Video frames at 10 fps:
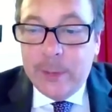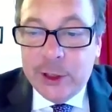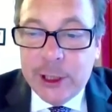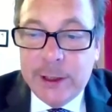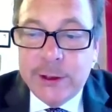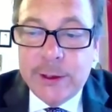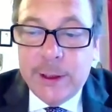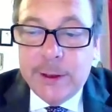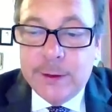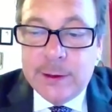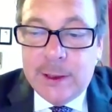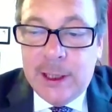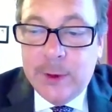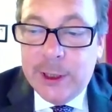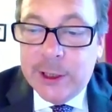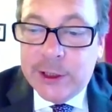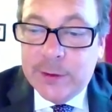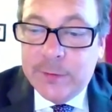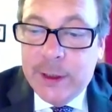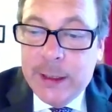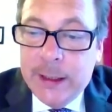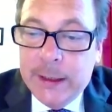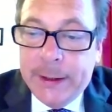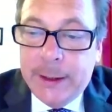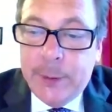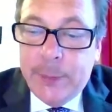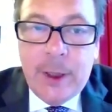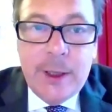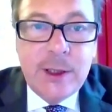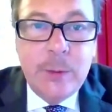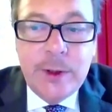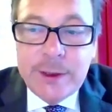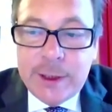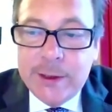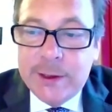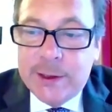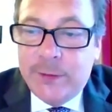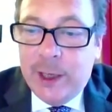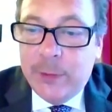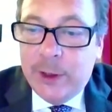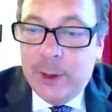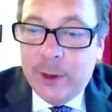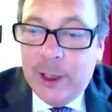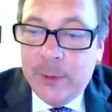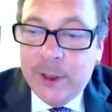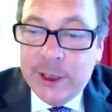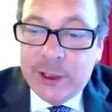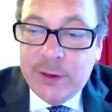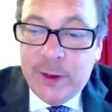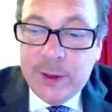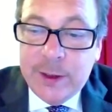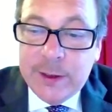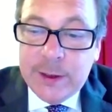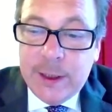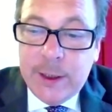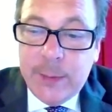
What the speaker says: climate change and climate initiative, asking what the status of the Abu Dhabi Climate Initiative is,